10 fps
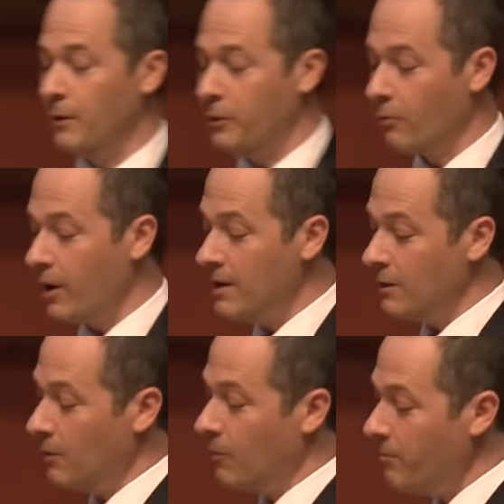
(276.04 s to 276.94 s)
the rate
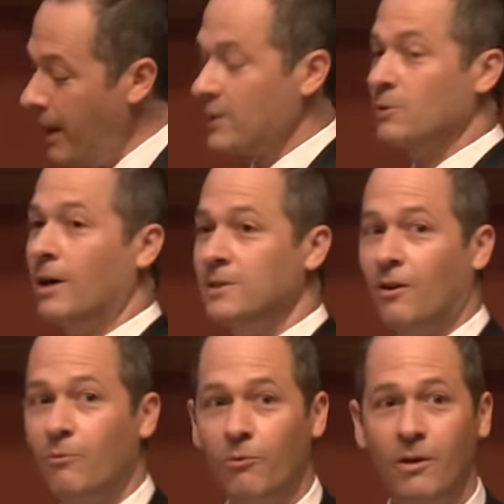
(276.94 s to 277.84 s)
that would maximize
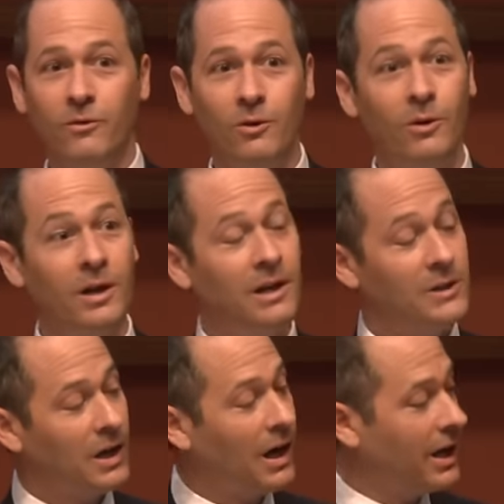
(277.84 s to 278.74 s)
government revenue is
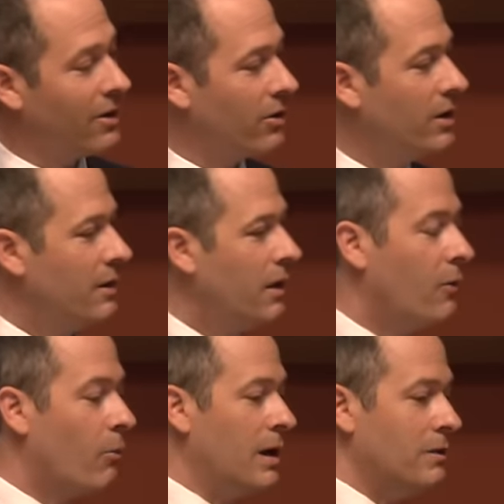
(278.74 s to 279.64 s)
higher than the
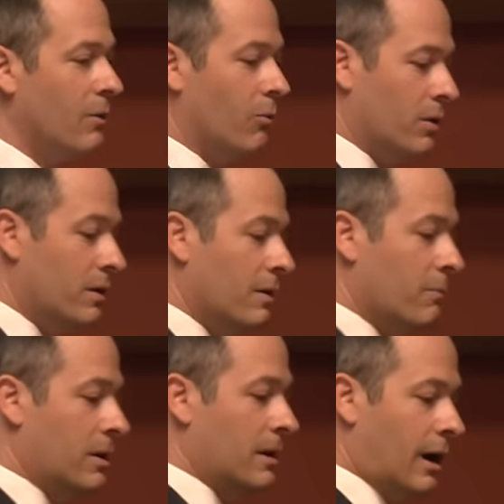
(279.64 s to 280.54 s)
rate that would
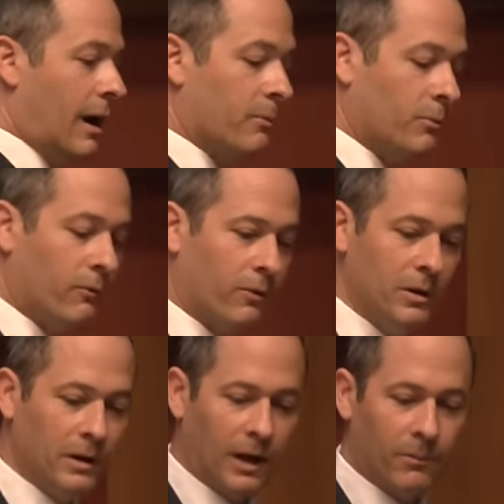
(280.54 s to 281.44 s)
be optimal for
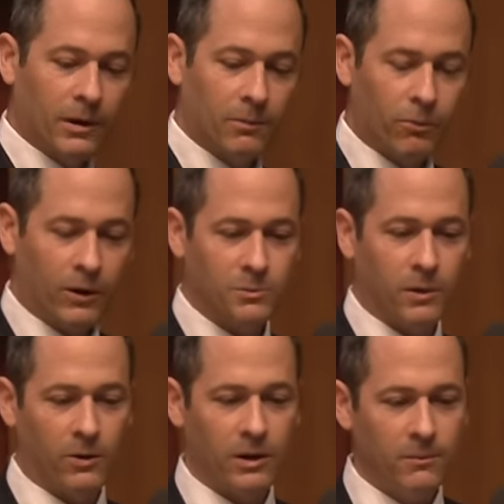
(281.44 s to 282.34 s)
economic
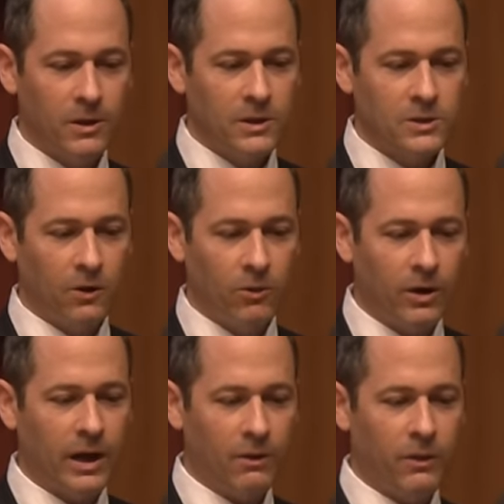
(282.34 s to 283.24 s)
prosperity. So,
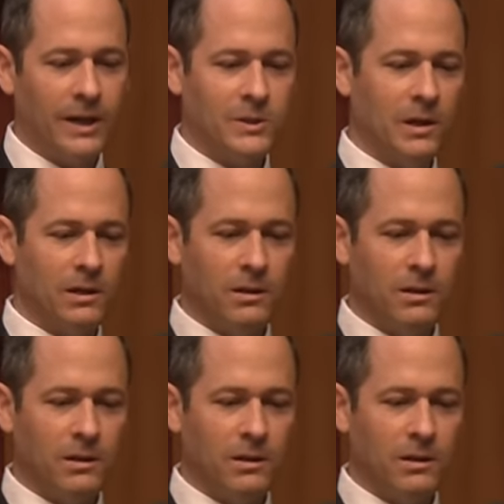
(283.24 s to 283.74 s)
okay, that's it.